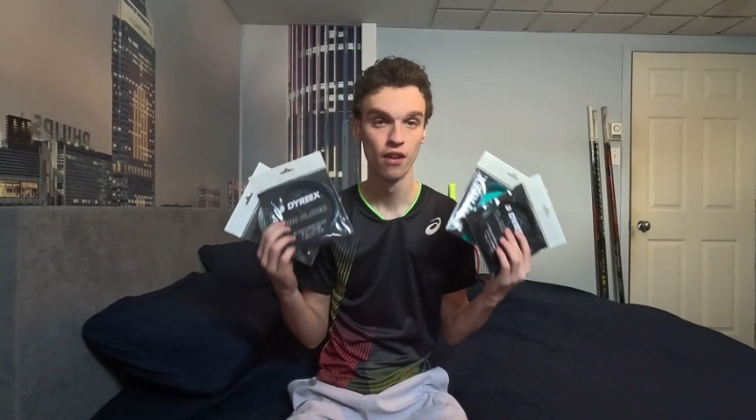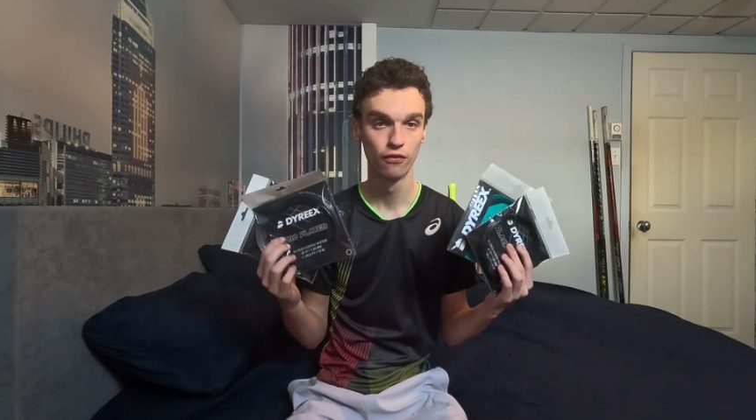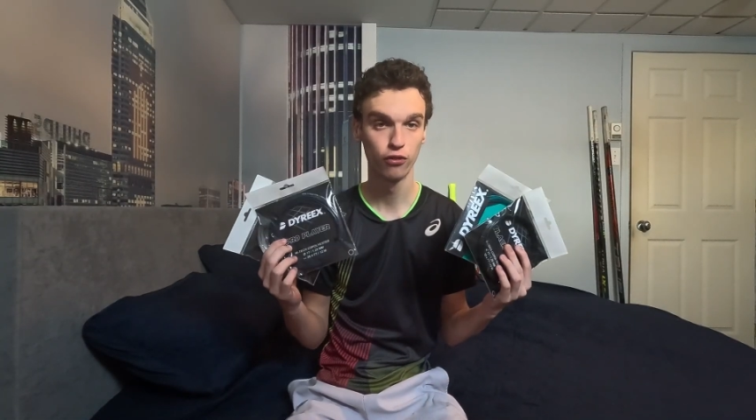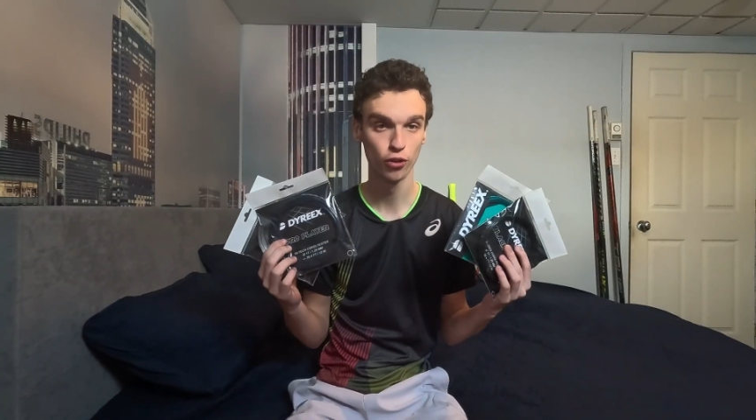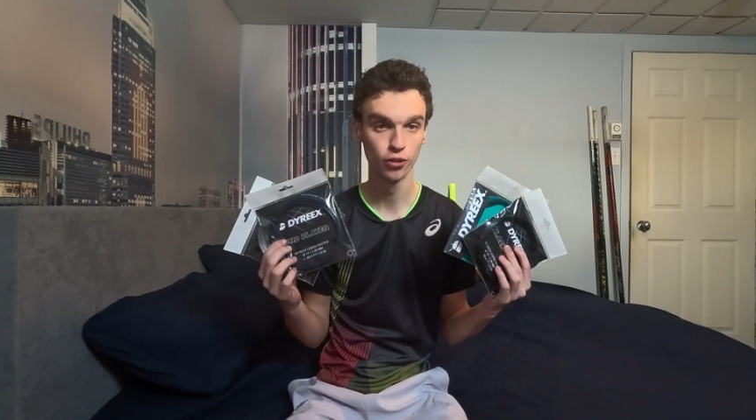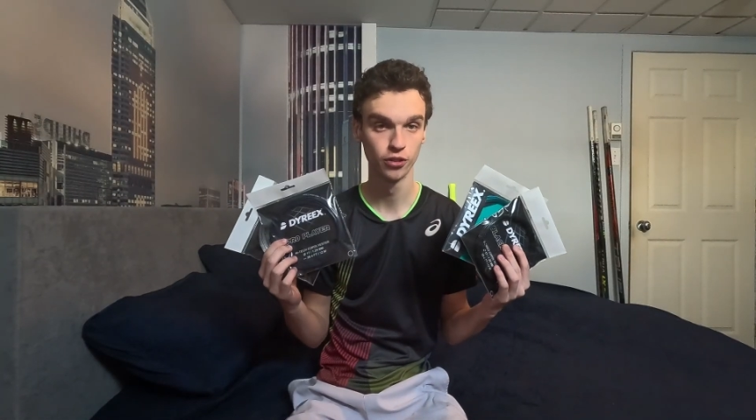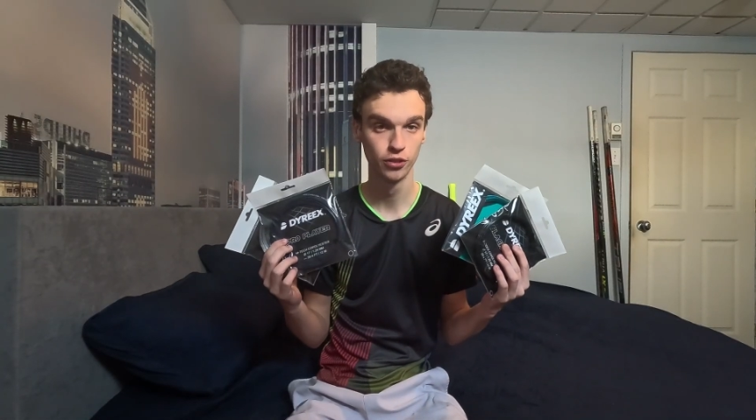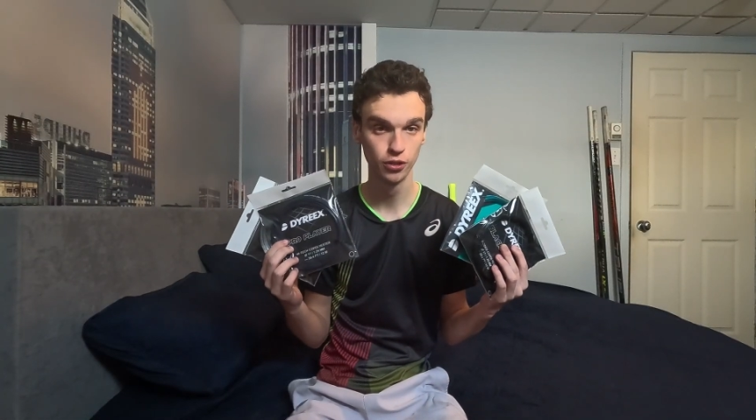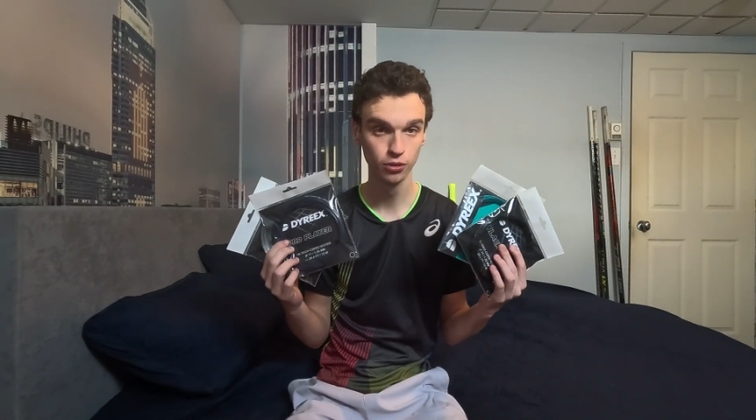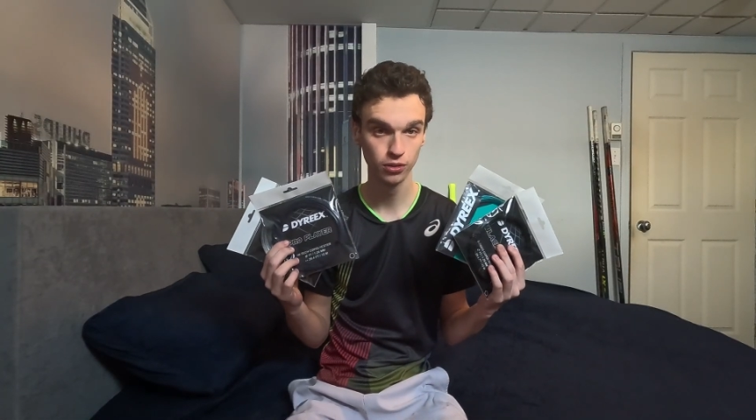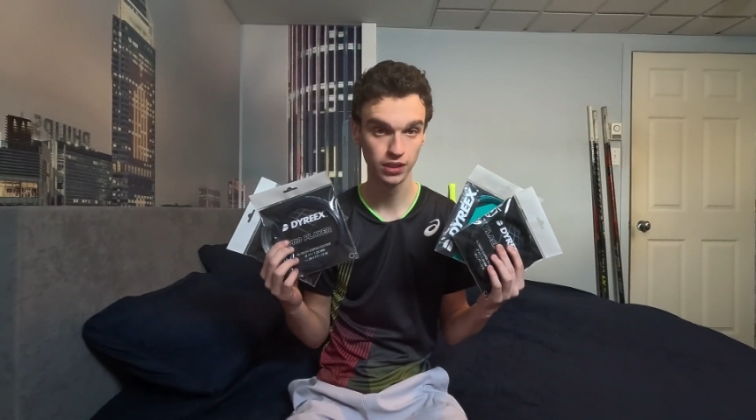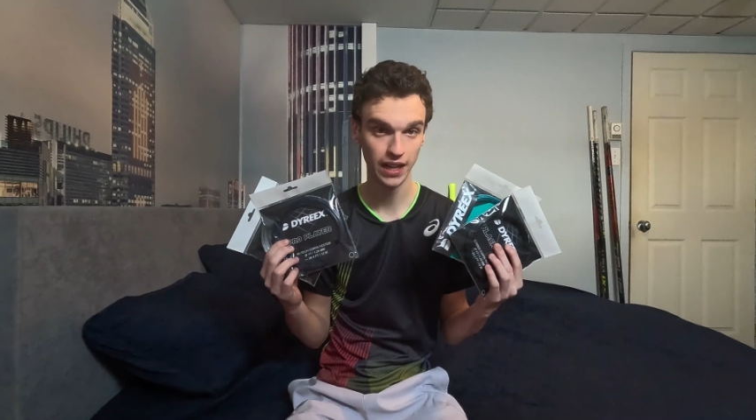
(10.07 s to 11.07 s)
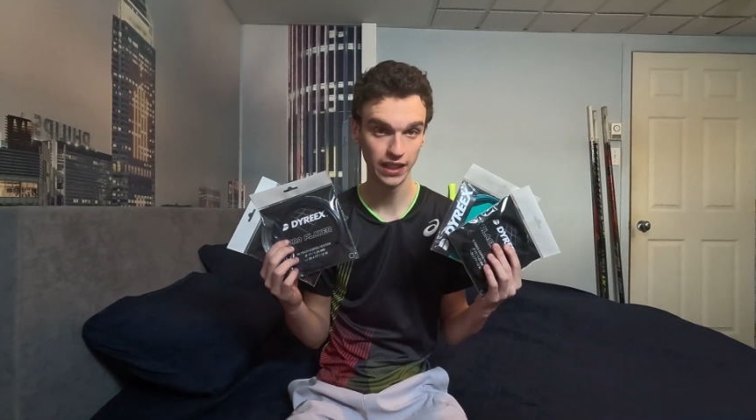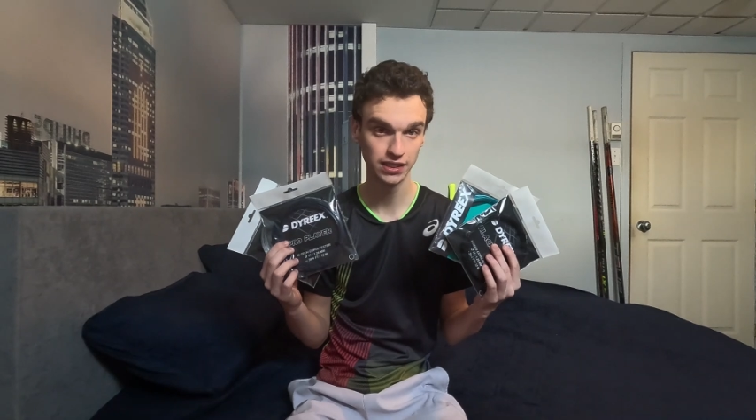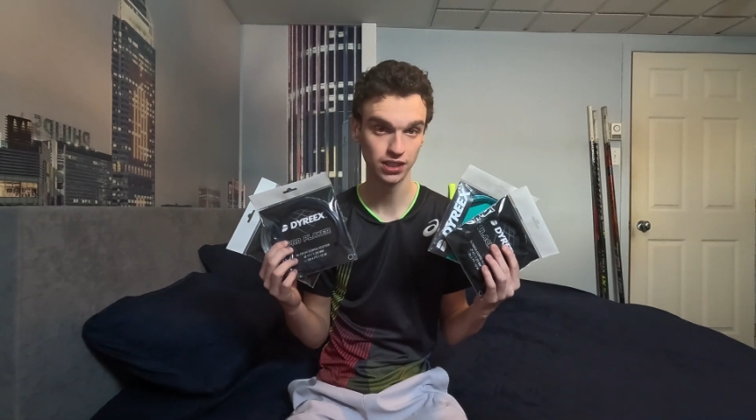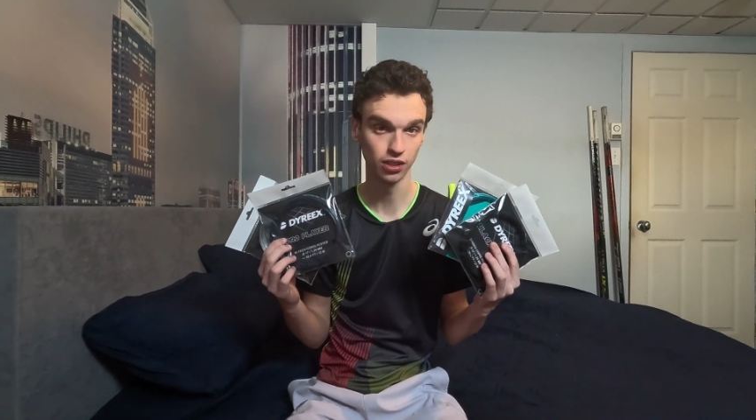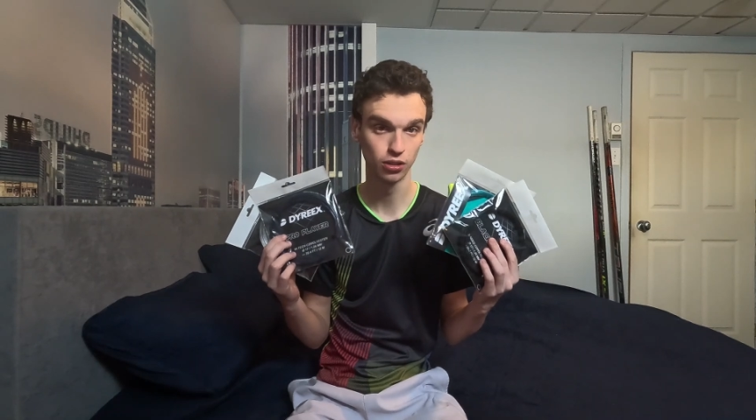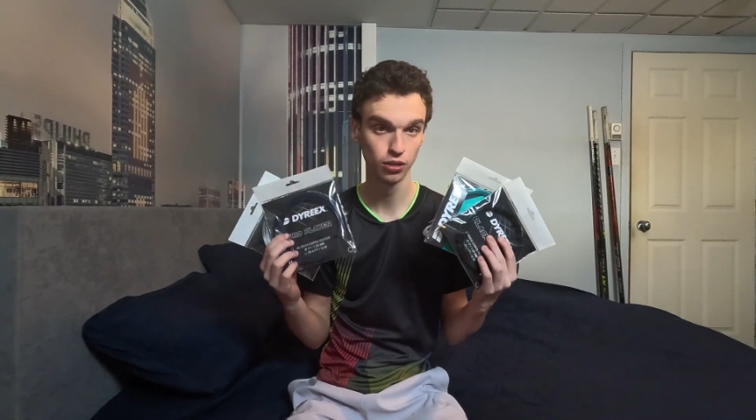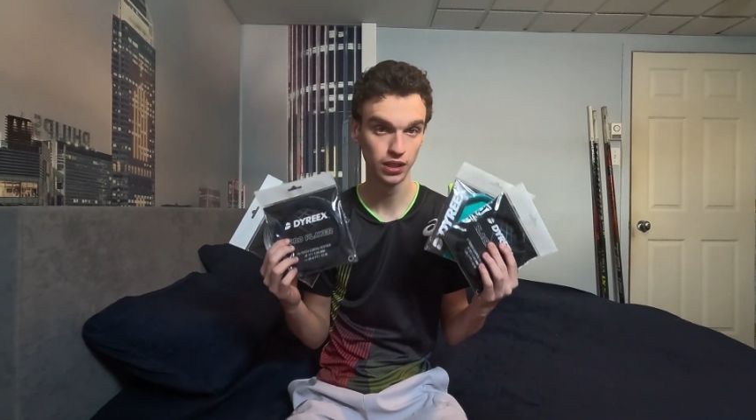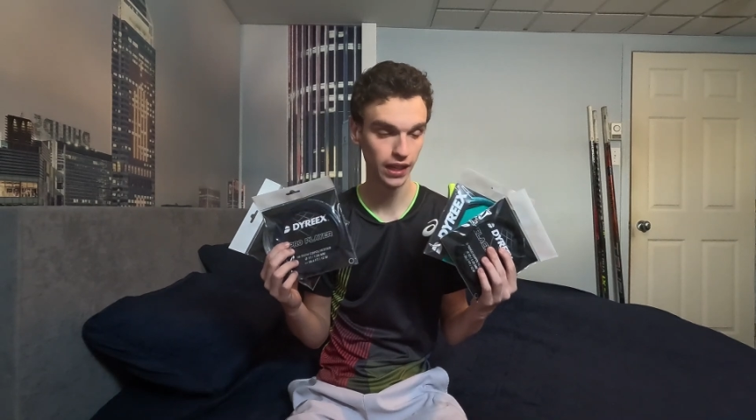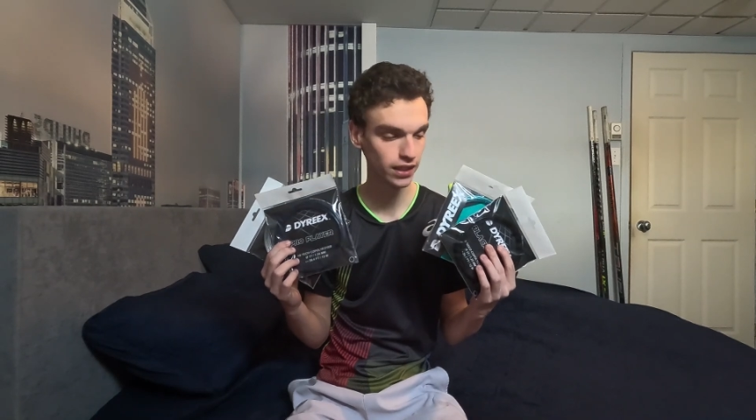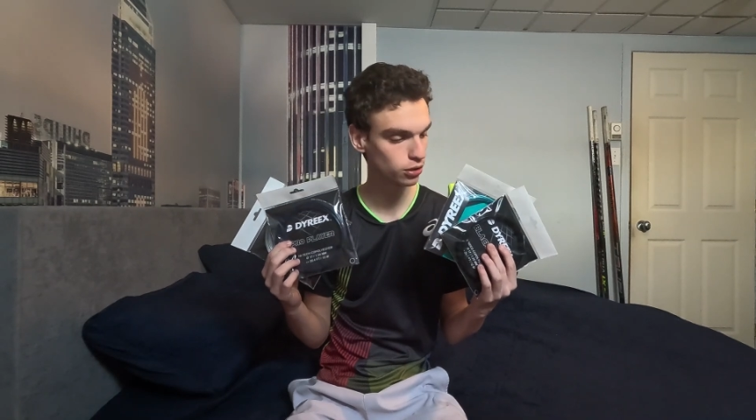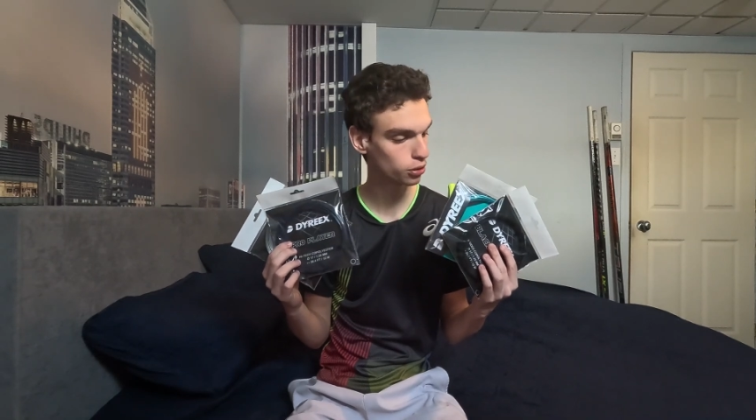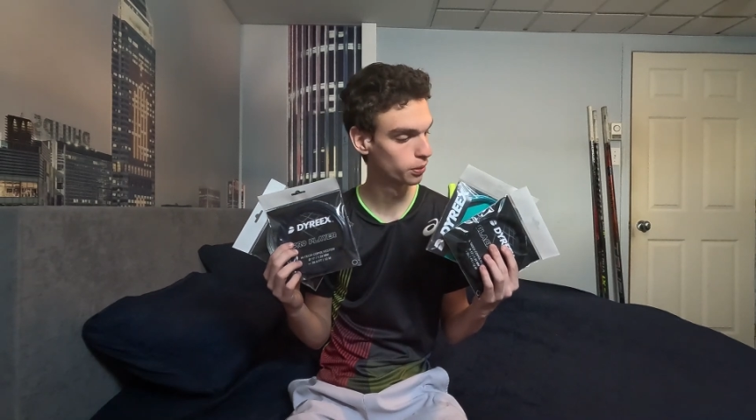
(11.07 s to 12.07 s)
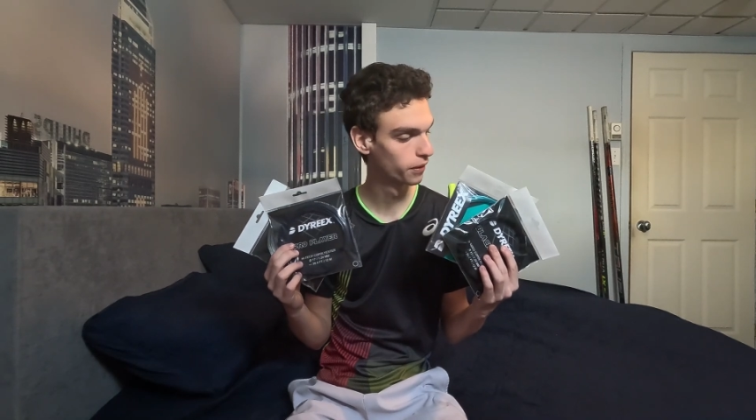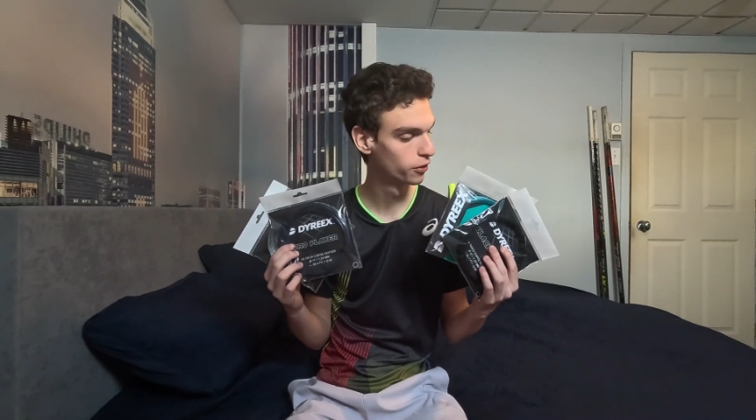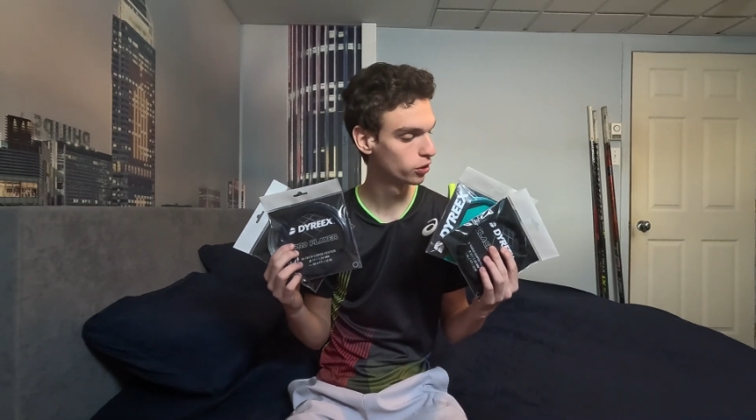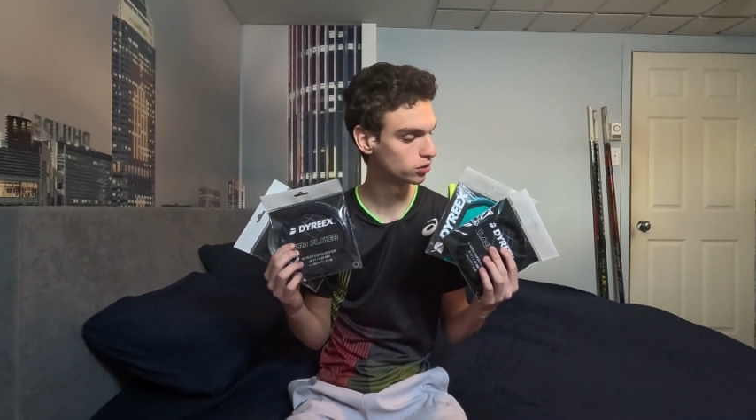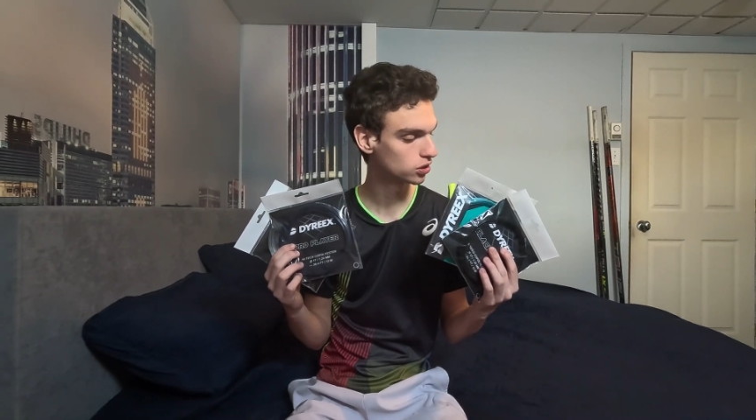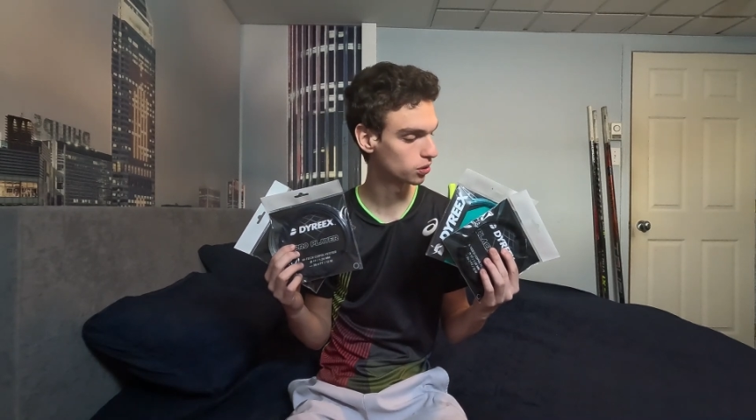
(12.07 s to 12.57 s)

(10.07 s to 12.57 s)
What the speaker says: for you guys today to review,